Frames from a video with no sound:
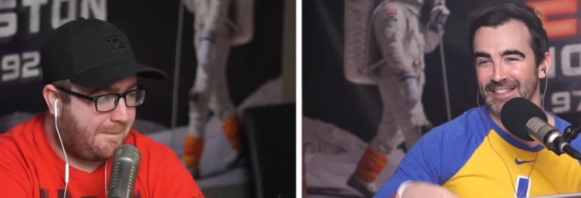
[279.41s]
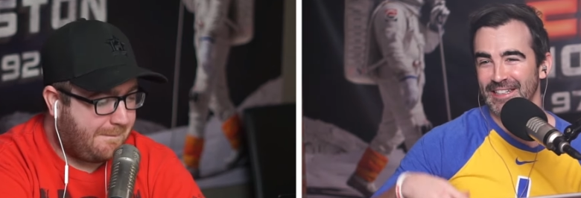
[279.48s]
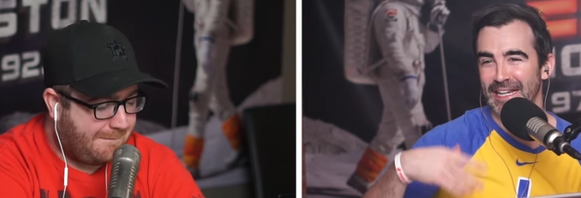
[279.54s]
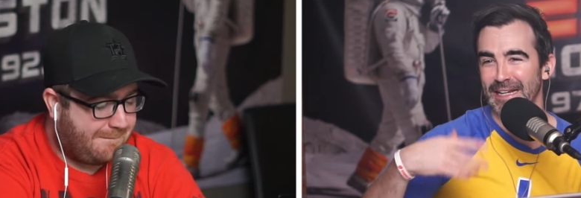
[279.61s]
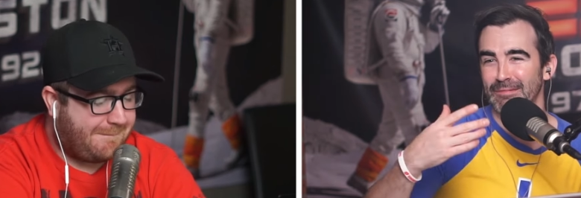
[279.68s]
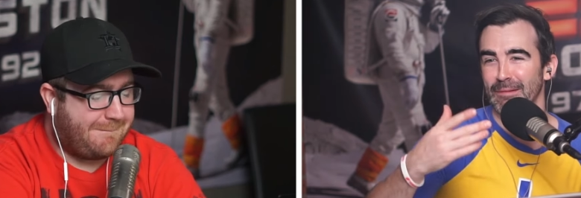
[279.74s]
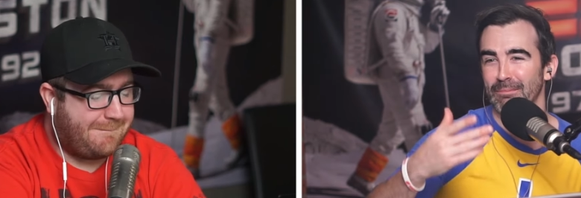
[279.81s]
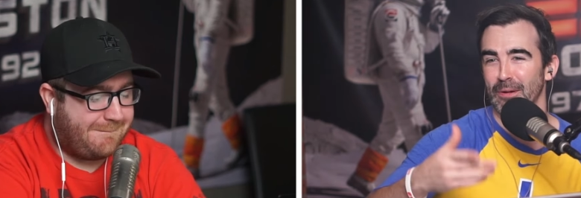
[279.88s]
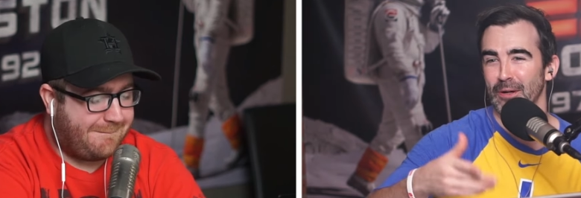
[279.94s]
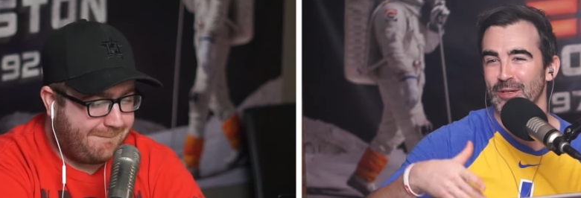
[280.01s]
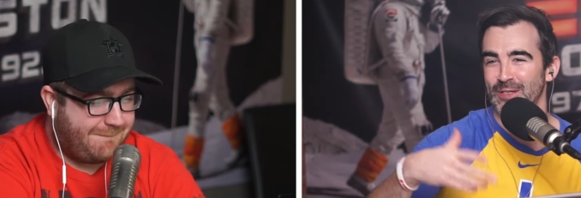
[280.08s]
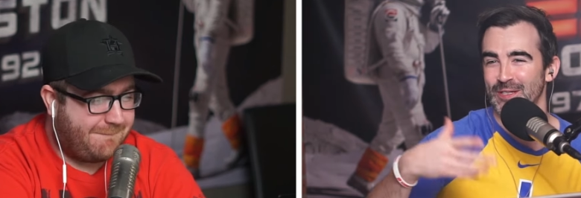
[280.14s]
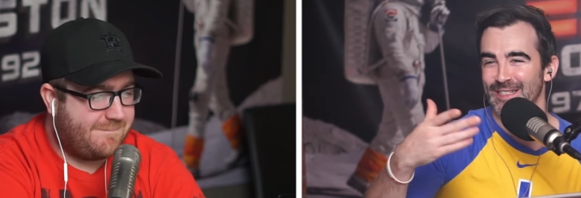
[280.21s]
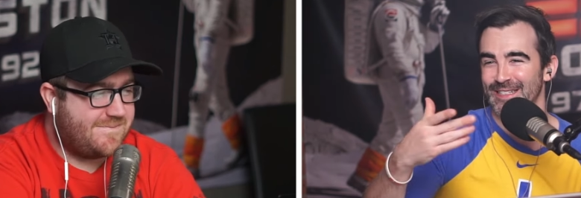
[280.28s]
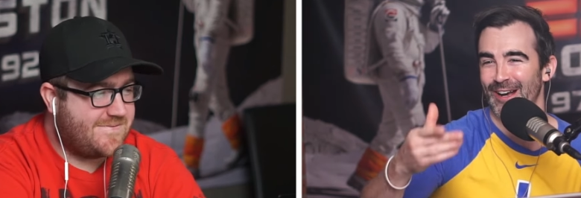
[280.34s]
Speaker 1: keep the
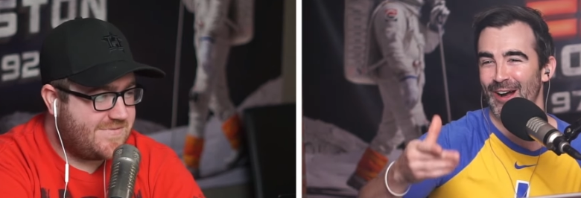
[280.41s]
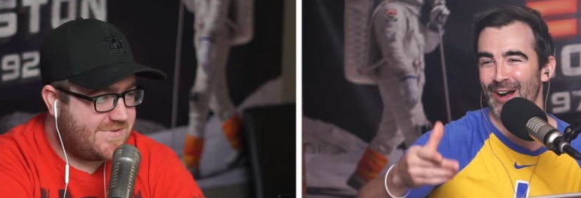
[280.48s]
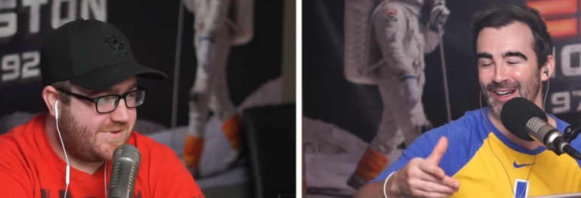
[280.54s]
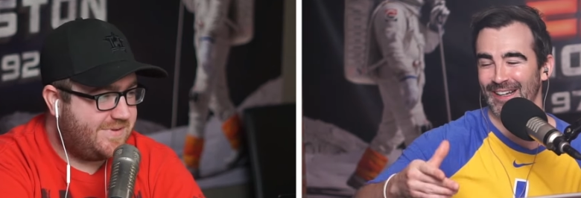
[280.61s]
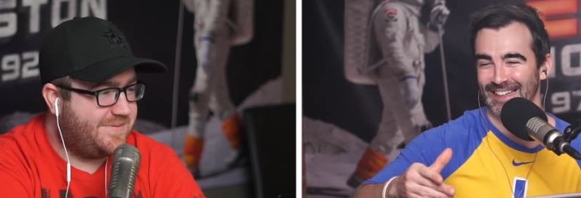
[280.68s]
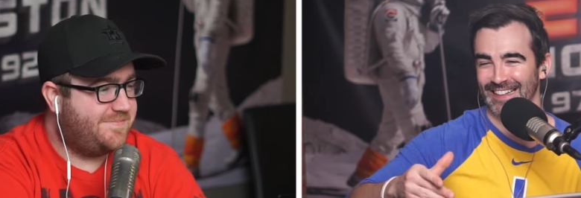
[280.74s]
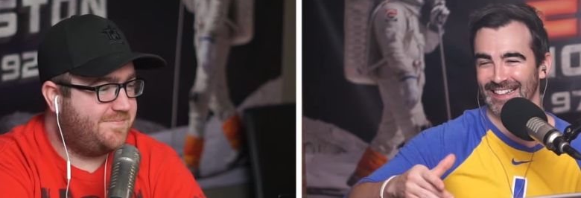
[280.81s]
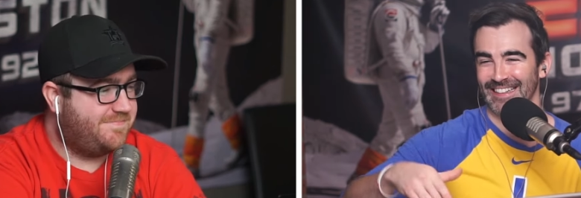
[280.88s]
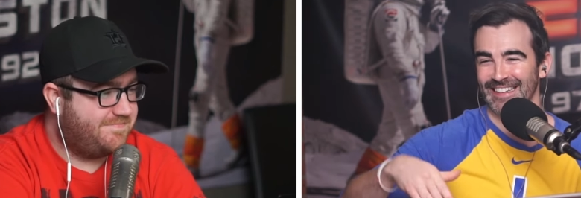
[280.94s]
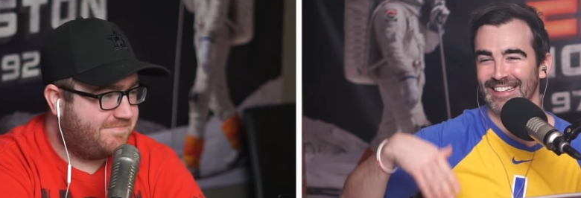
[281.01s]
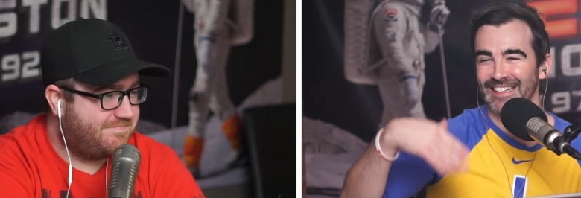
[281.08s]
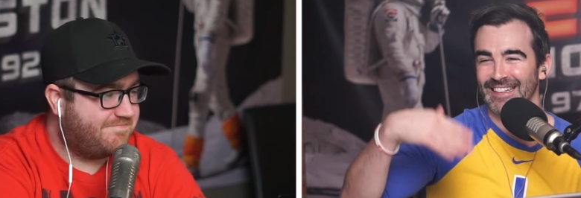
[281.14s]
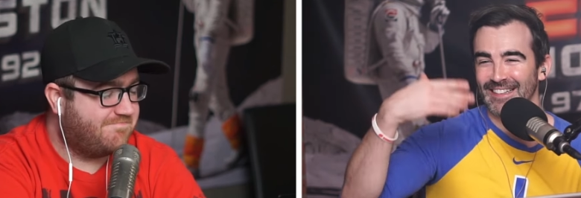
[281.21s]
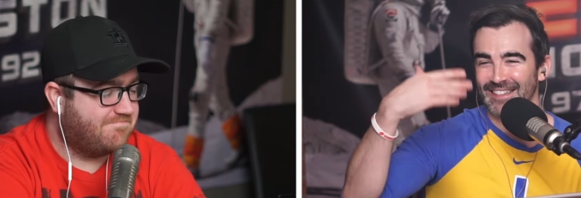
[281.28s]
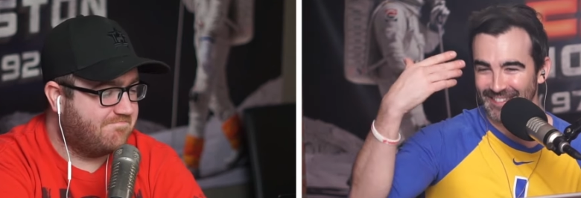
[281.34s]
person talking
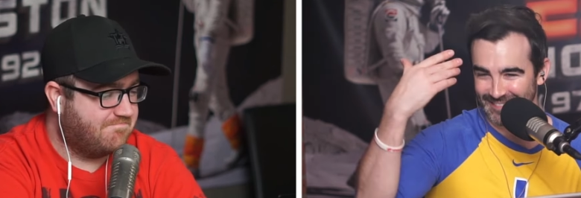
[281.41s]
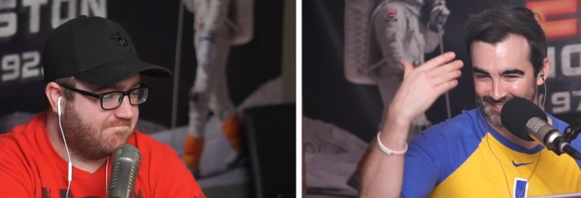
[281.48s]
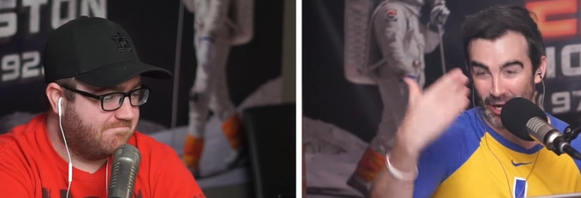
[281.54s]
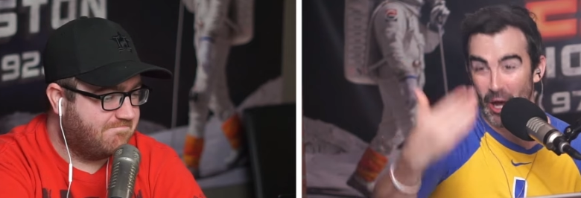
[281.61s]
mm -hmm.